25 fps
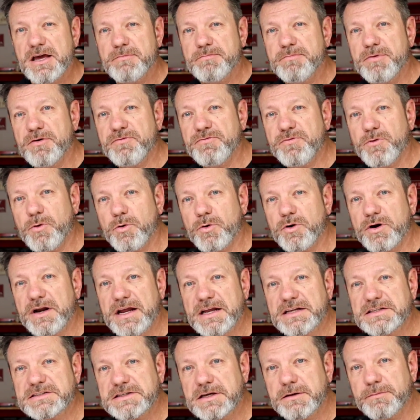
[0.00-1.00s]
before
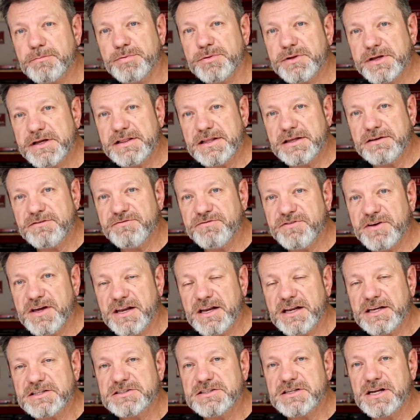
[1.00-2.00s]
it's completely
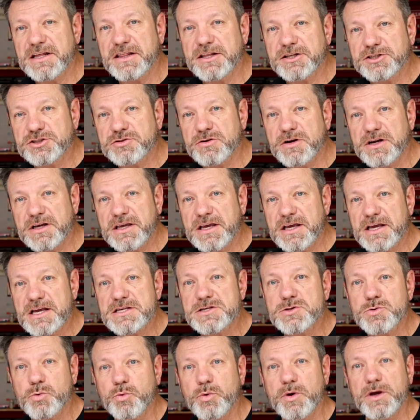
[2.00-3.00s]
finished. Now the trick
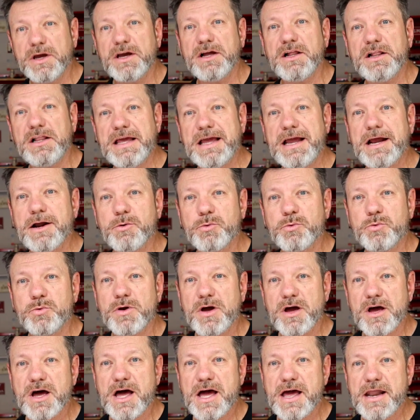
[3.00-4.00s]
is, will it
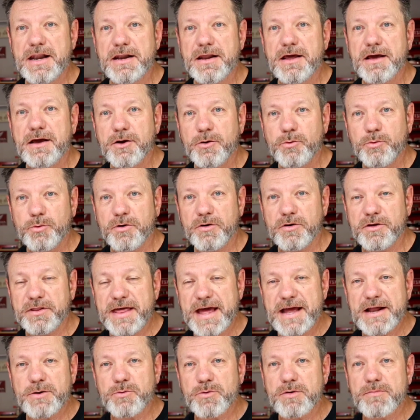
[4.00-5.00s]
run? Well,
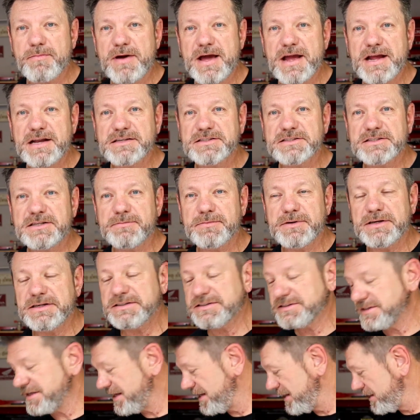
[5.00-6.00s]
that remains to be
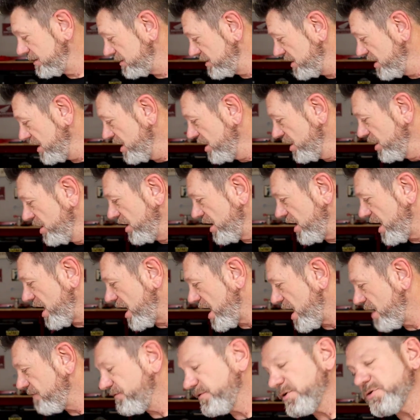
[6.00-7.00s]
seen.
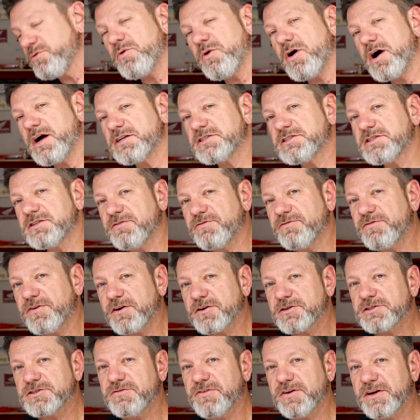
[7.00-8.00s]
If you watched the
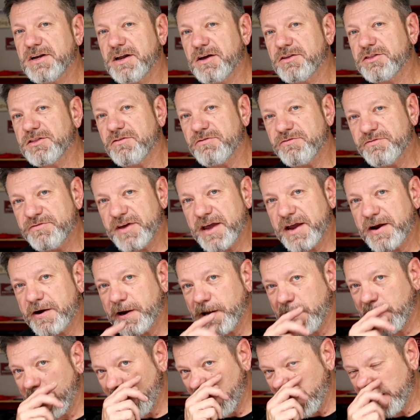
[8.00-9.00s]
first video at the
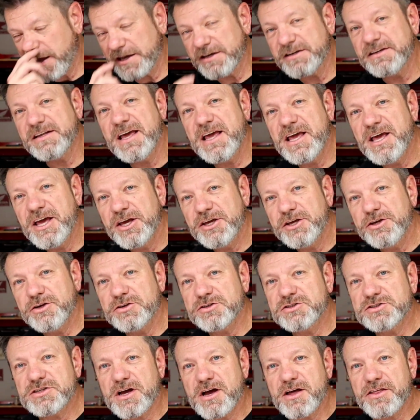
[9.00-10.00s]
very end,
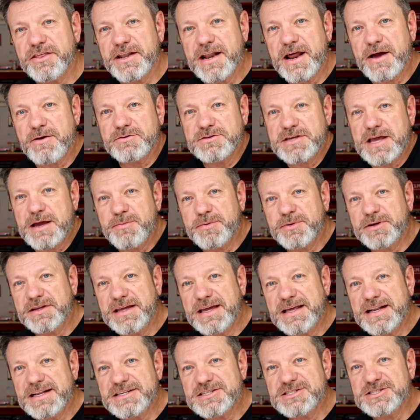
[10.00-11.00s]
you saw that I was able to
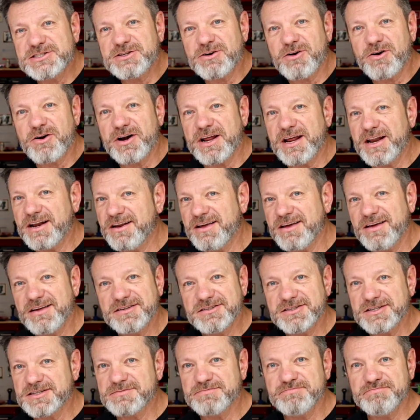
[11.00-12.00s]
get it started
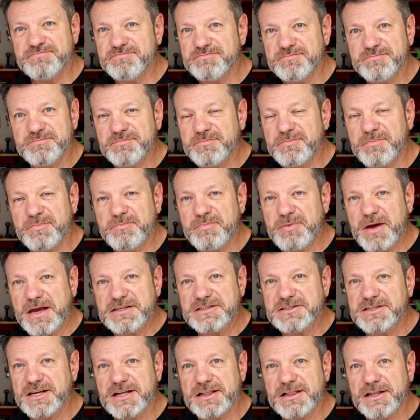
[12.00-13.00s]
just
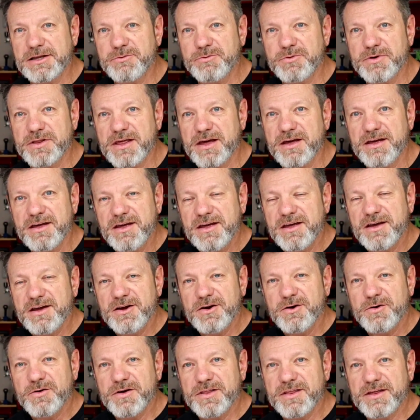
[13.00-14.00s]
basically with
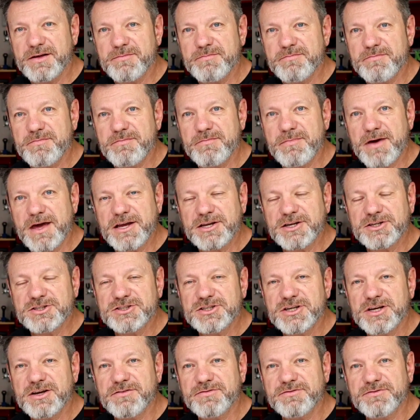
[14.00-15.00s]
a
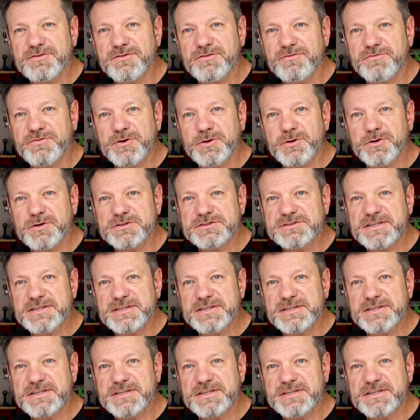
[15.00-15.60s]
makeshift fuel